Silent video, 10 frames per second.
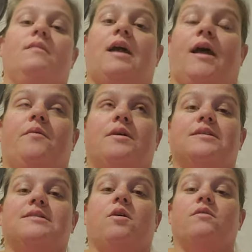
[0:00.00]
I
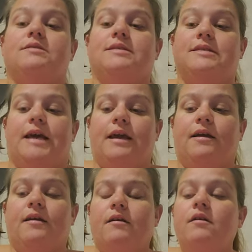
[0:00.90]
was
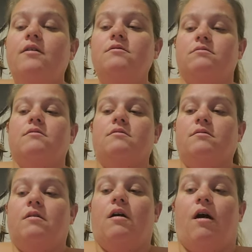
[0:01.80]
sick
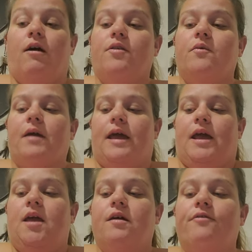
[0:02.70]
all the
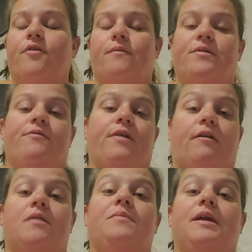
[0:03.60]
way from the
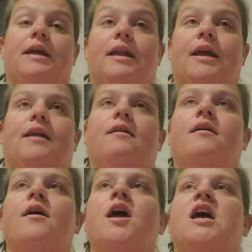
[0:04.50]
very beginning
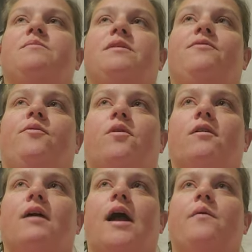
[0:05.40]

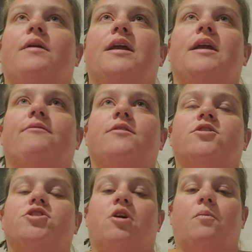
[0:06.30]
before I would even
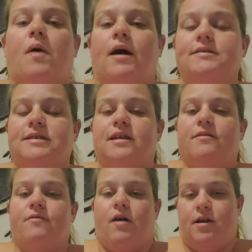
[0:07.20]
show
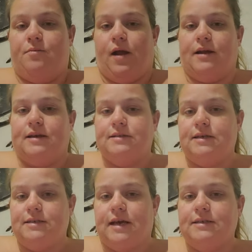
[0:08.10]
positive on a
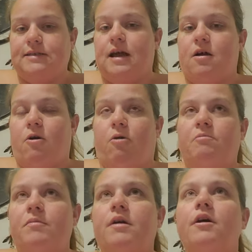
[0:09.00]
pregnancy test at
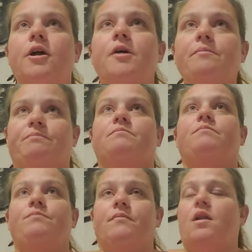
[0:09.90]
home,
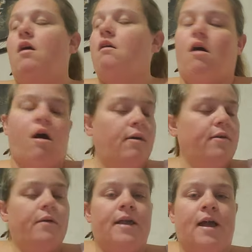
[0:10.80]
all
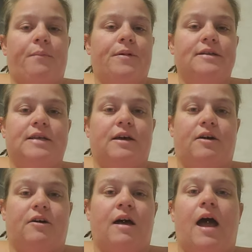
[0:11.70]
the way up
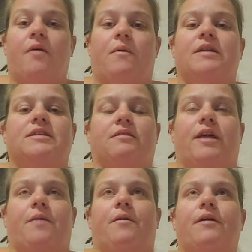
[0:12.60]
until I went to
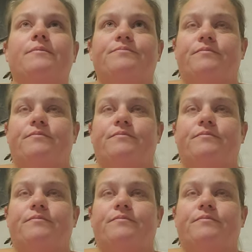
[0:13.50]
labor.